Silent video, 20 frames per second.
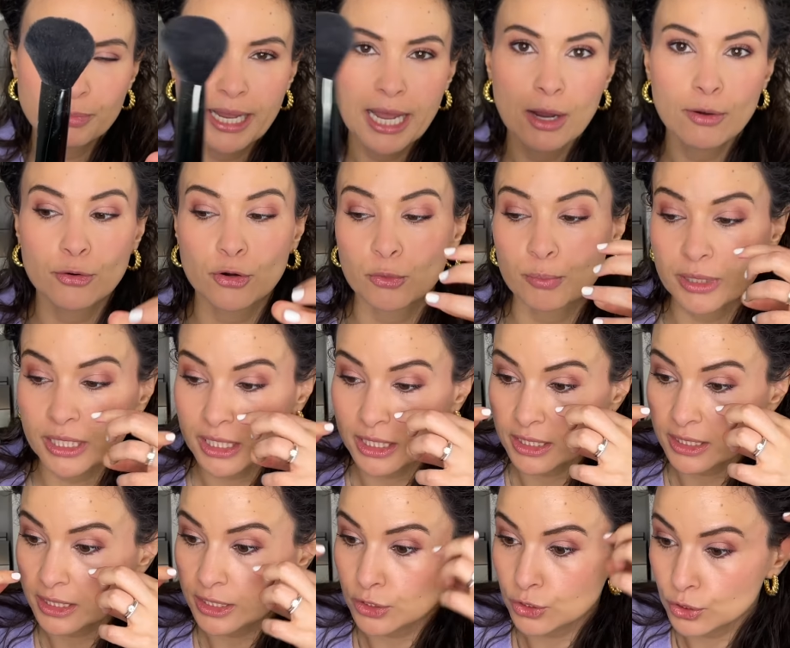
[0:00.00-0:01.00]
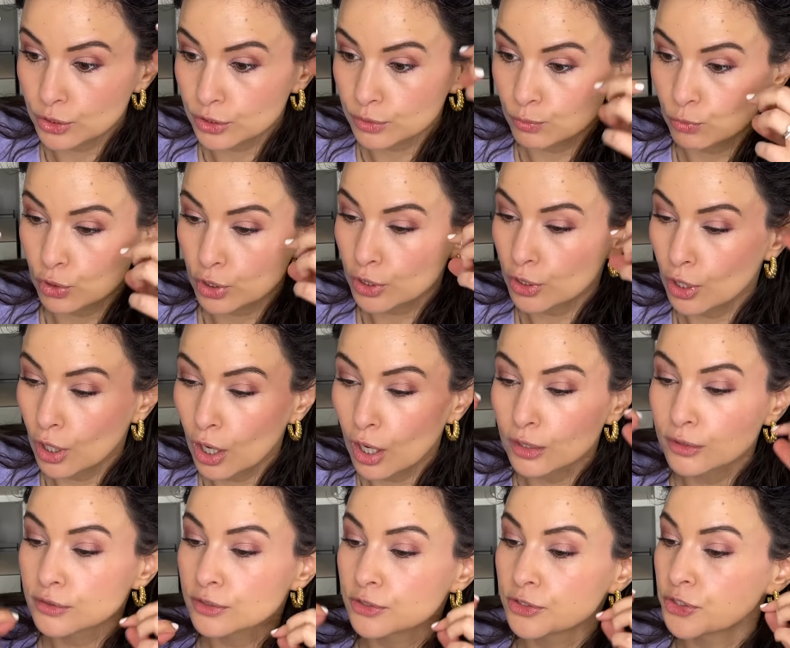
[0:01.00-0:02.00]
powder because it's just more
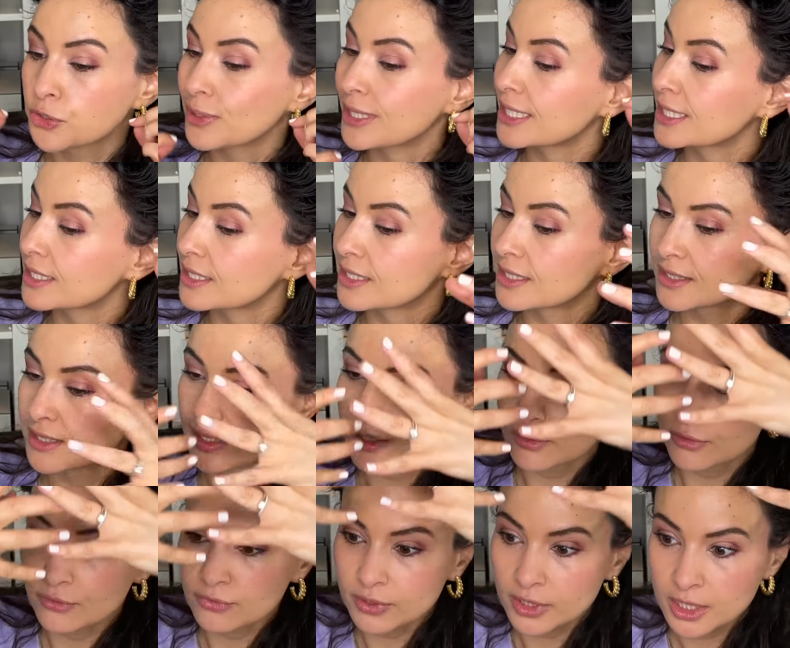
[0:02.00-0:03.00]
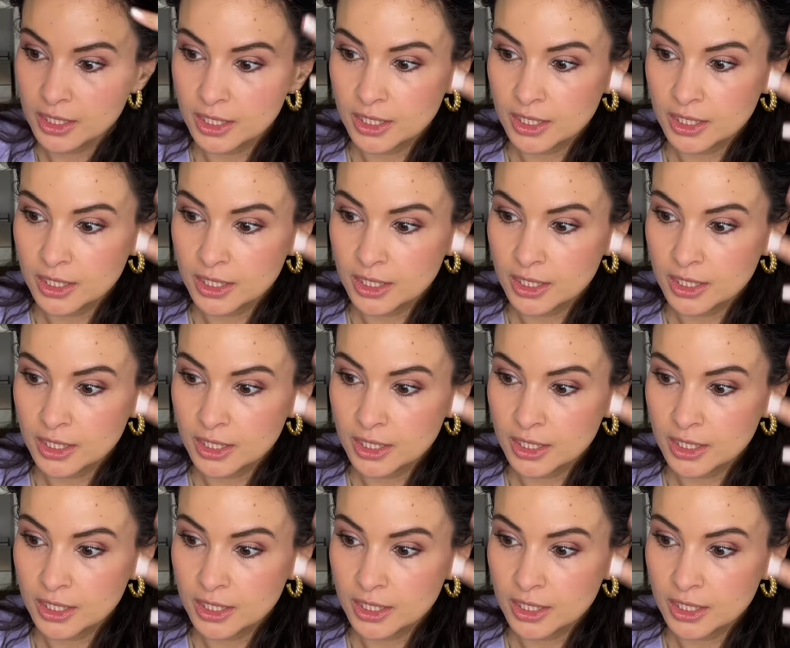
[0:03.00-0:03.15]
concentrated instead of